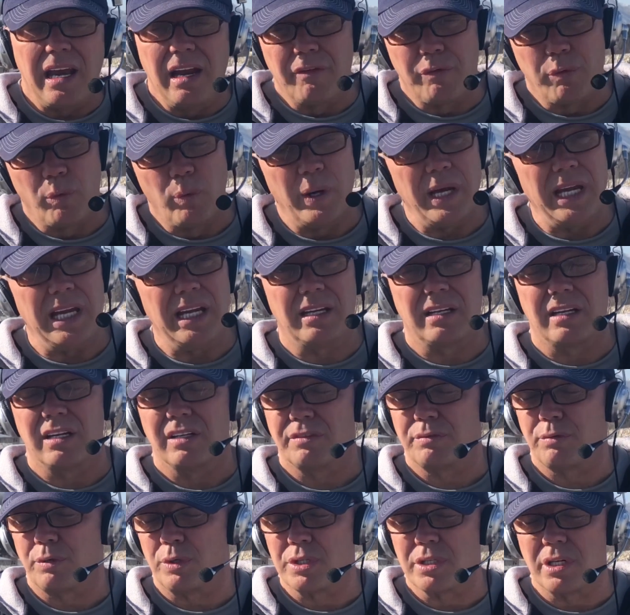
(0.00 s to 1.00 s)
if we,
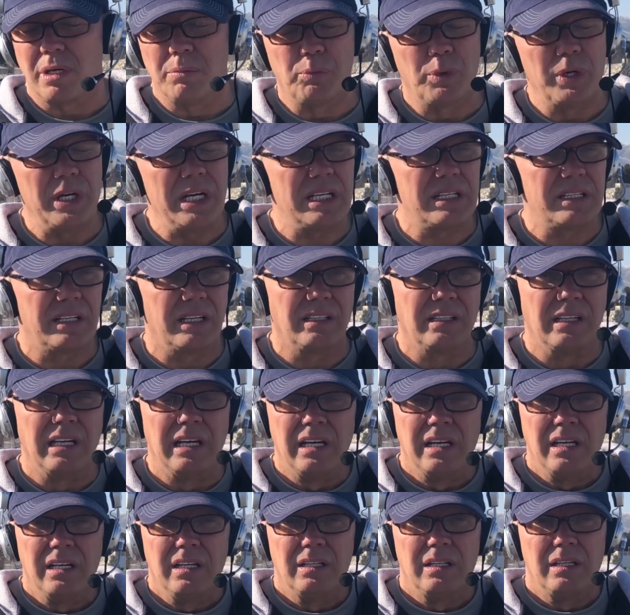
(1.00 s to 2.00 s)
for some reason,
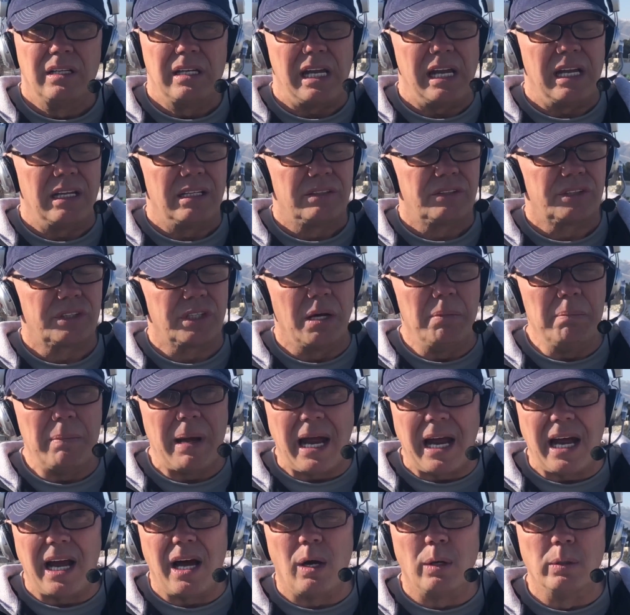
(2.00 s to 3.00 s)

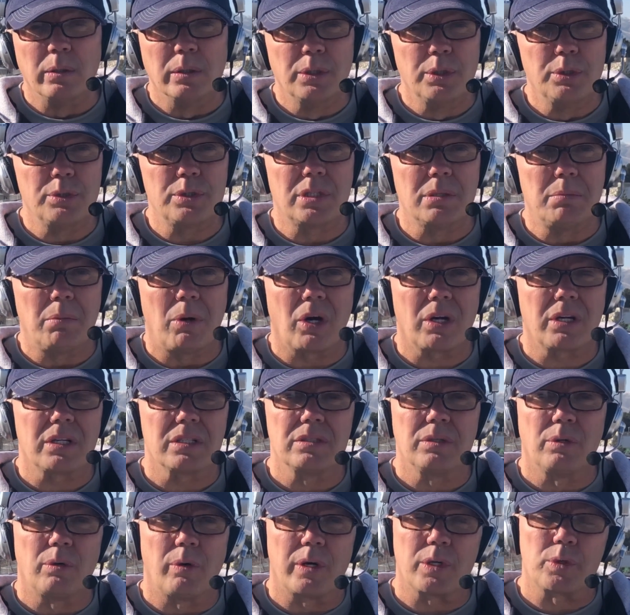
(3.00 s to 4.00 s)
somehow lose
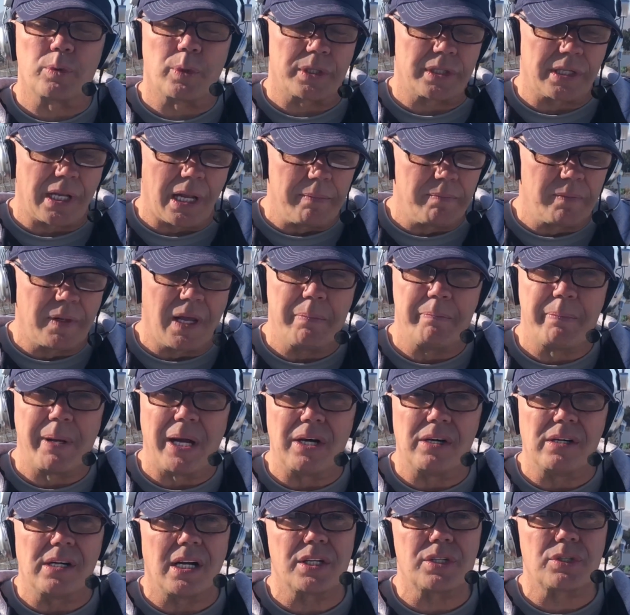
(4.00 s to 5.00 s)
Demarcus Lawrence, which they
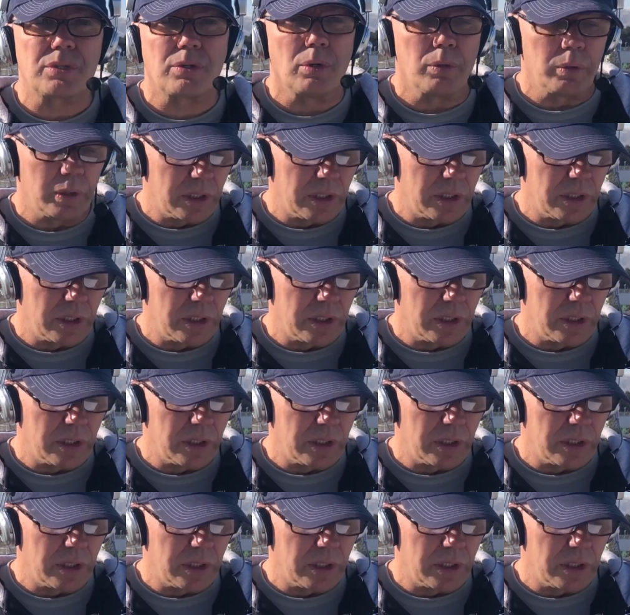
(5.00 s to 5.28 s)
better not screw